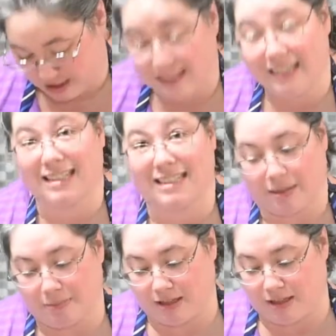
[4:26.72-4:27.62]
clean this
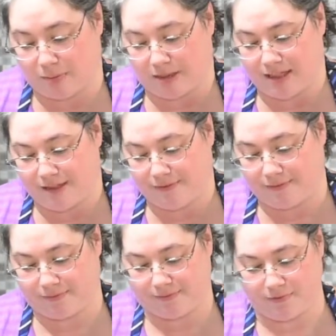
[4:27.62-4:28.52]
up a little bit.
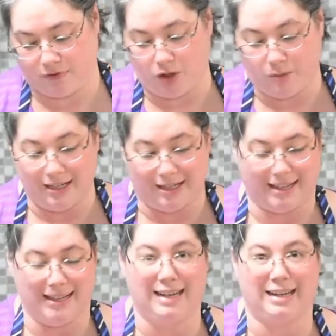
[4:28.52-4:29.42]
Oh wait,
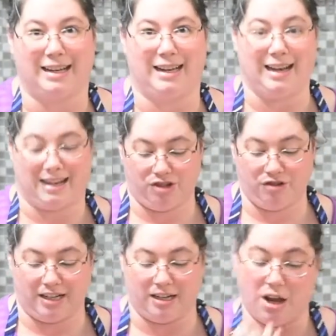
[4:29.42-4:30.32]
I can't yet. I got a
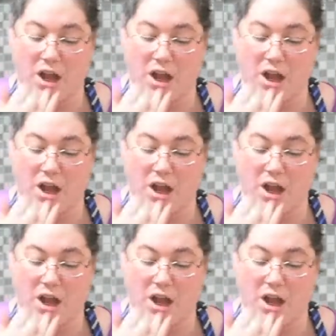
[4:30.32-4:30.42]
treat.